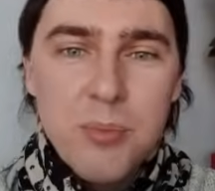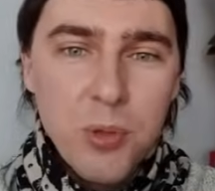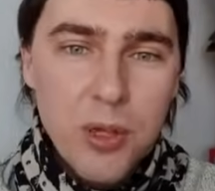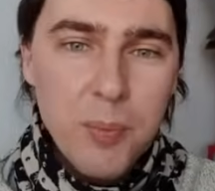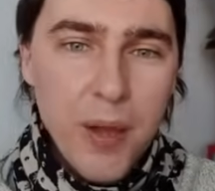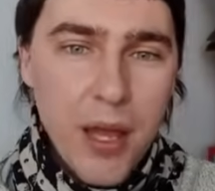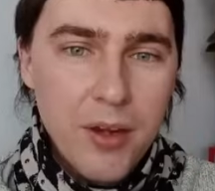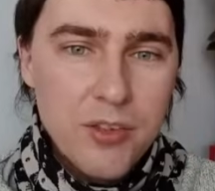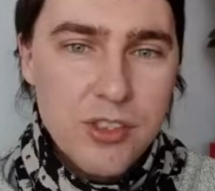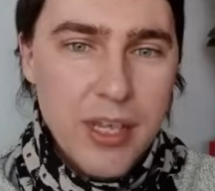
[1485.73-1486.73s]
bullet
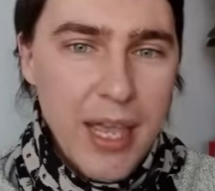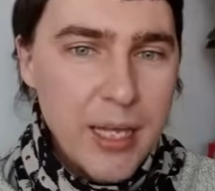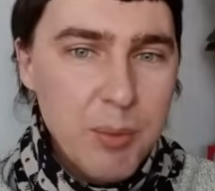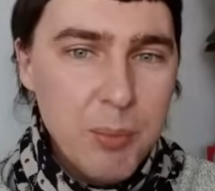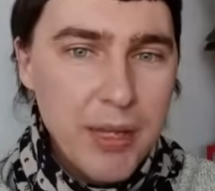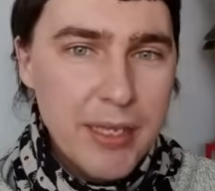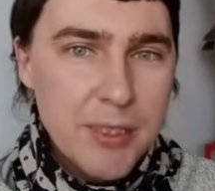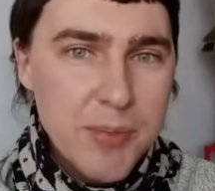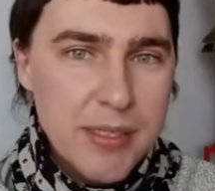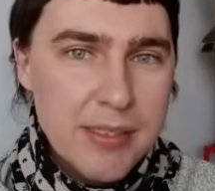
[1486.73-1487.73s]
patterns, enemy
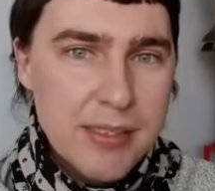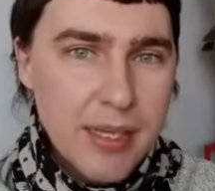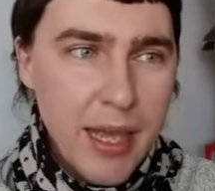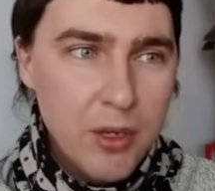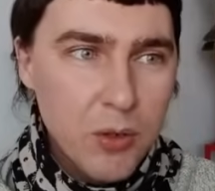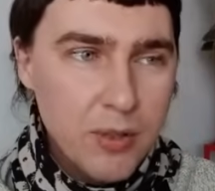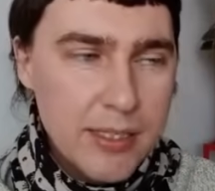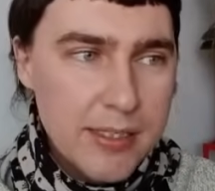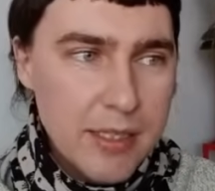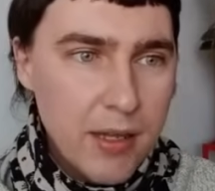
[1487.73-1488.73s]
placements, and all
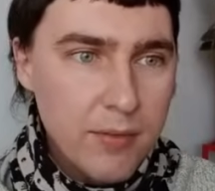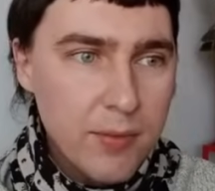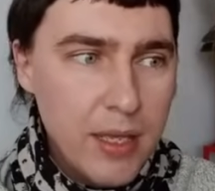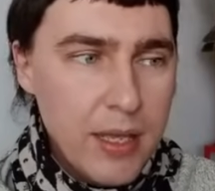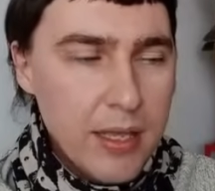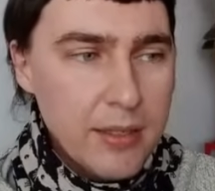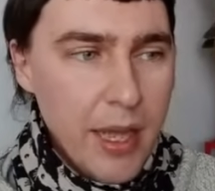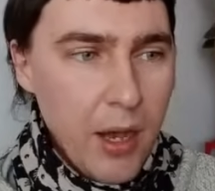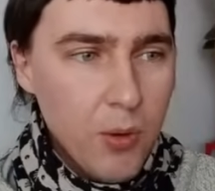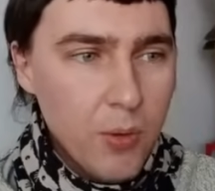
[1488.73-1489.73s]
that stuff.
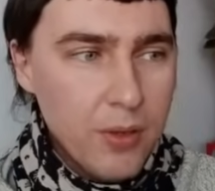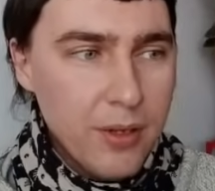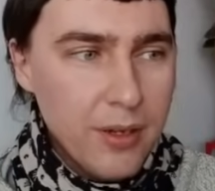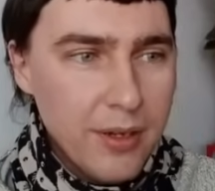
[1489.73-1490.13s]
Now,